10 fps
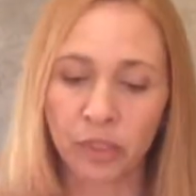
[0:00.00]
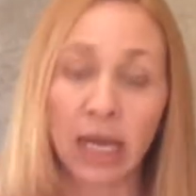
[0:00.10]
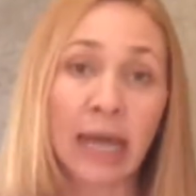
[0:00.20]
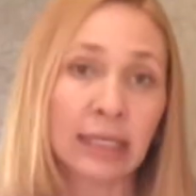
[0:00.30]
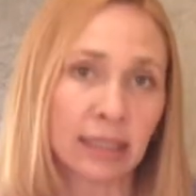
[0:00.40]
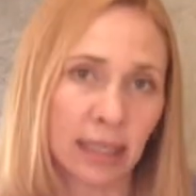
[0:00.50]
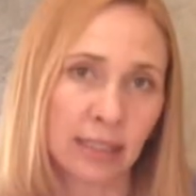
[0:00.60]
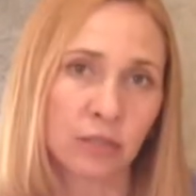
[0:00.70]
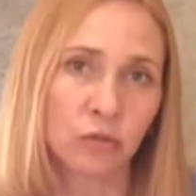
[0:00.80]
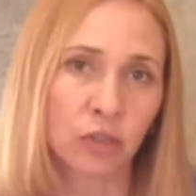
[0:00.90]

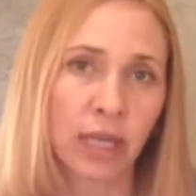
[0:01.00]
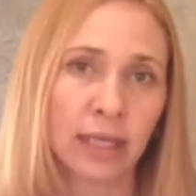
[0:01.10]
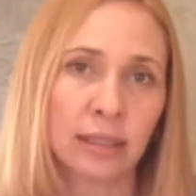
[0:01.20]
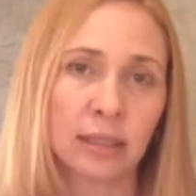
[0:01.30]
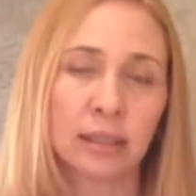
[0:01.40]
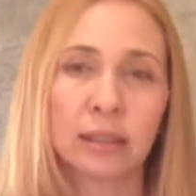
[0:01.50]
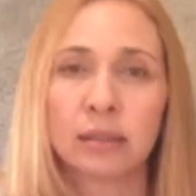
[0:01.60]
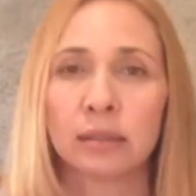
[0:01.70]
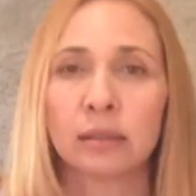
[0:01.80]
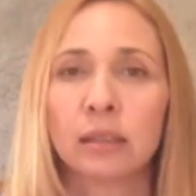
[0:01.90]
guidelines for
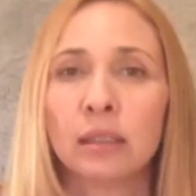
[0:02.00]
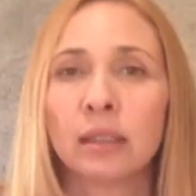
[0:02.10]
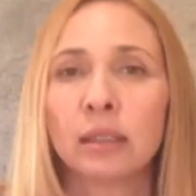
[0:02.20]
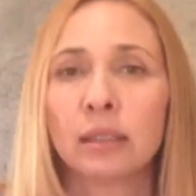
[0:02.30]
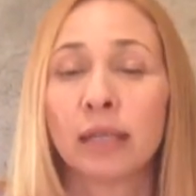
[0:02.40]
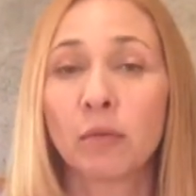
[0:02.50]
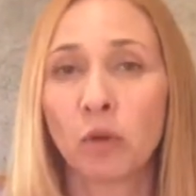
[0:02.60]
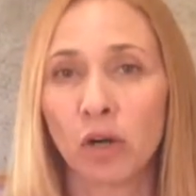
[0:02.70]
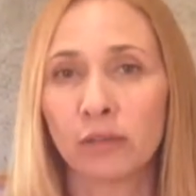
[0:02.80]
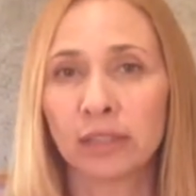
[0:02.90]

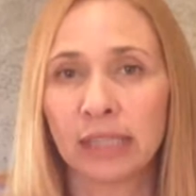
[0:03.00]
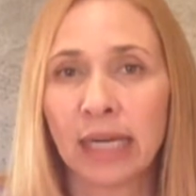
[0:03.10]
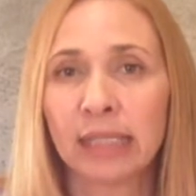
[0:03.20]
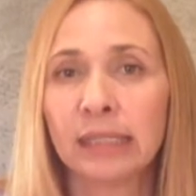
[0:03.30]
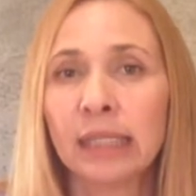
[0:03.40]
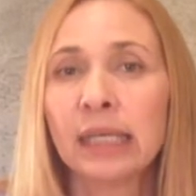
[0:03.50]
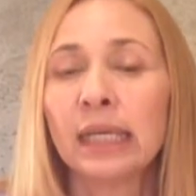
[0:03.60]
that part of the diet.